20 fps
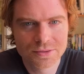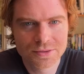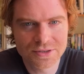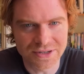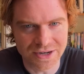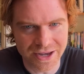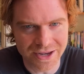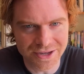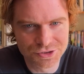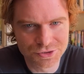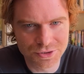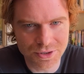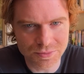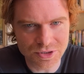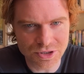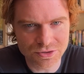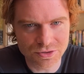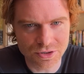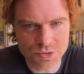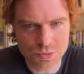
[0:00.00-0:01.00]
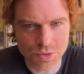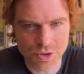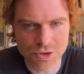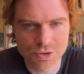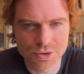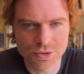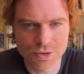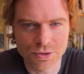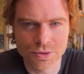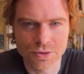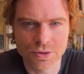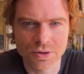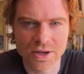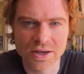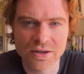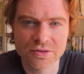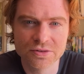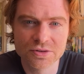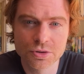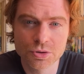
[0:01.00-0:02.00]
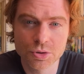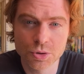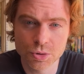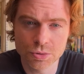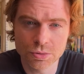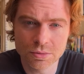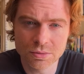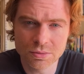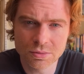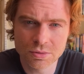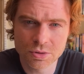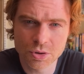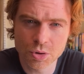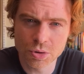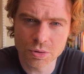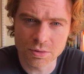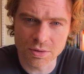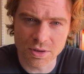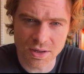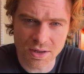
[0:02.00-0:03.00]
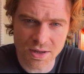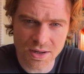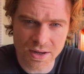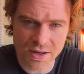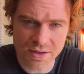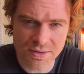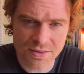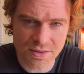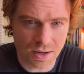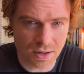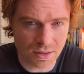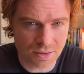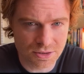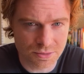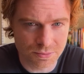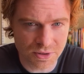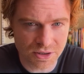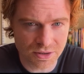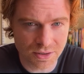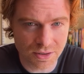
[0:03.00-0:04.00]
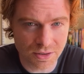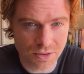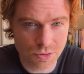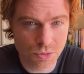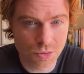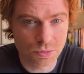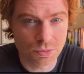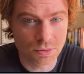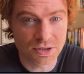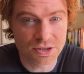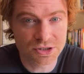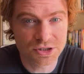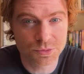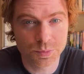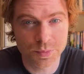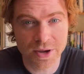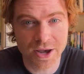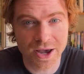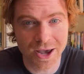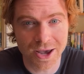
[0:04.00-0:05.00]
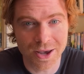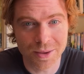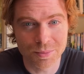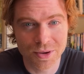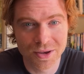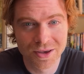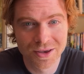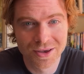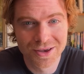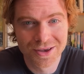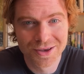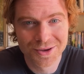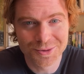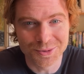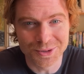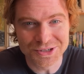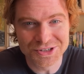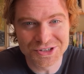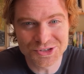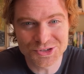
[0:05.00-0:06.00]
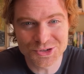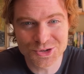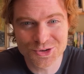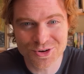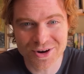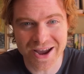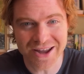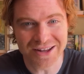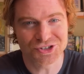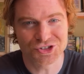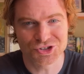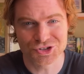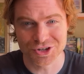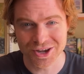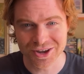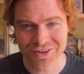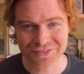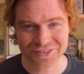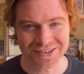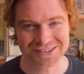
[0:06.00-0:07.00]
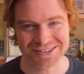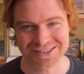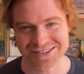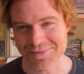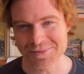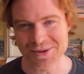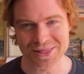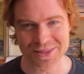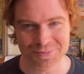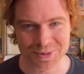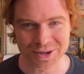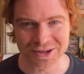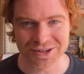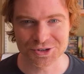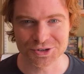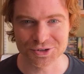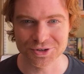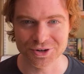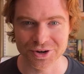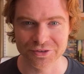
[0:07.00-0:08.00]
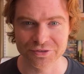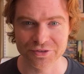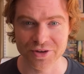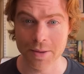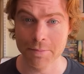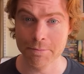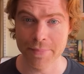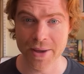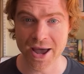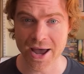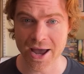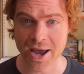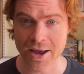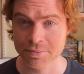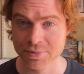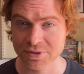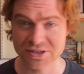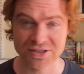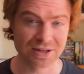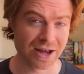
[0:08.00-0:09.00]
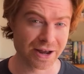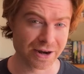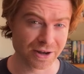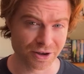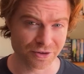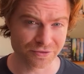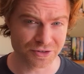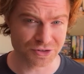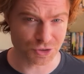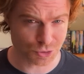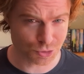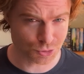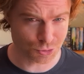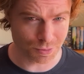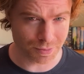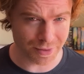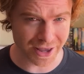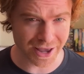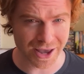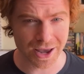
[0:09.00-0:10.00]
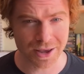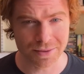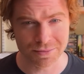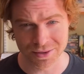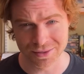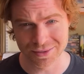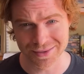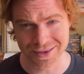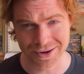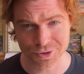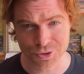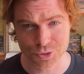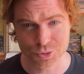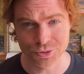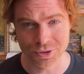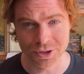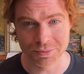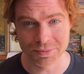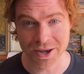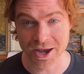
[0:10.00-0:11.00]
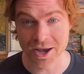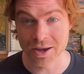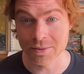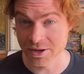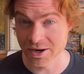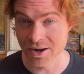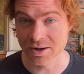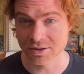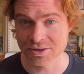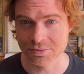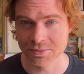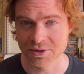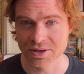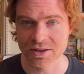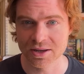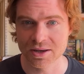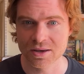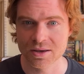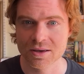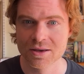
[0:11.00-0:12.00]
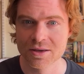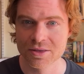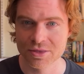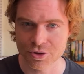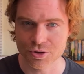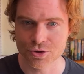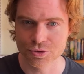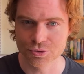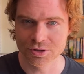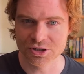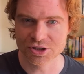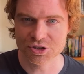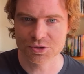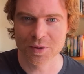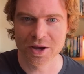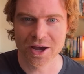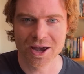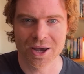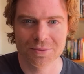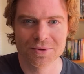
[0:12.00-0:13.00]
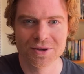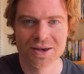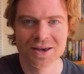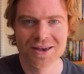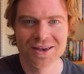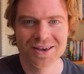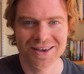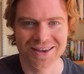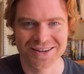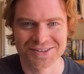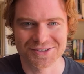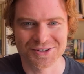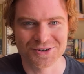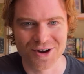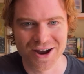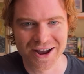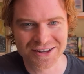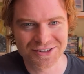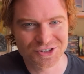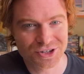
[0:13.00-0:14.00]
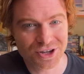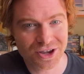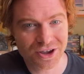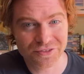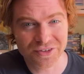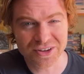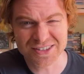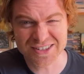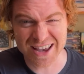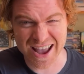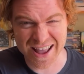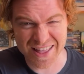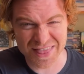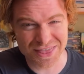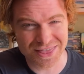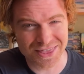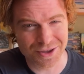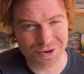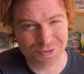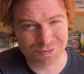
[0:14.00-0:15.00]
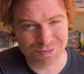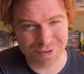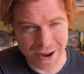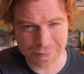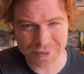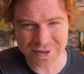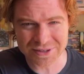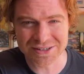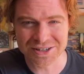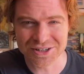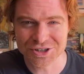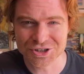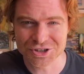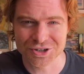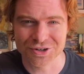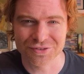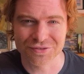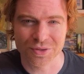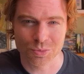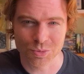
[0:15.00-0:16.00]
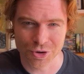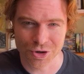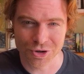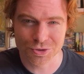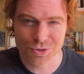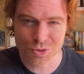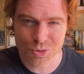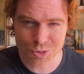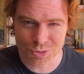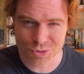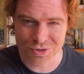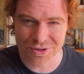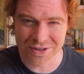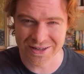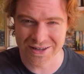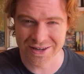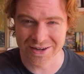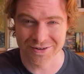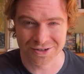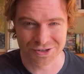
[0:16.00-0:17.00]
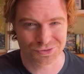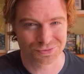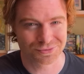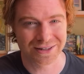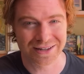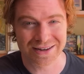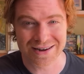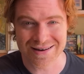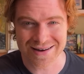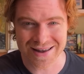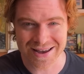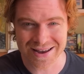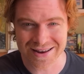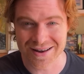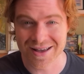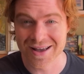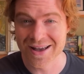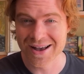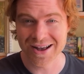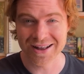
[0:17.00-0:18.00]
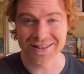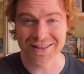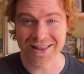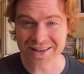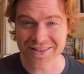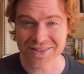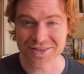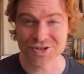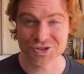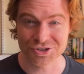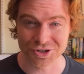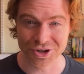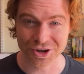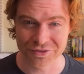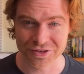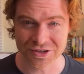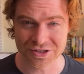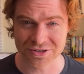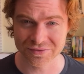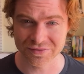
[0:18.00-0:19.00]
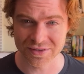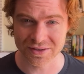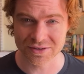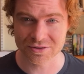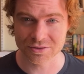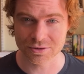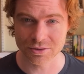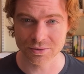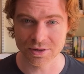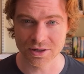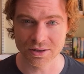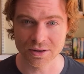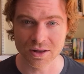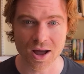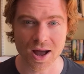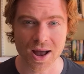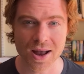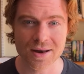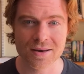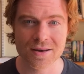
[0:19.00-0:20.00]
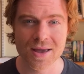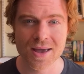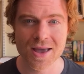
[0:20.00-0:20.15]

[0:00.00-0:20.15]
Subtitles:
Today's cryptic crossword clue is cool, cooler, and ultimately coolest babe, which is a great surface. I mean, the picture of a babe starting off as a cool babe and then a cooler babe and ultimately the coolest babe is a great surface. And the repetition of the word cool here is really neat. I like the surface of this clue a lot.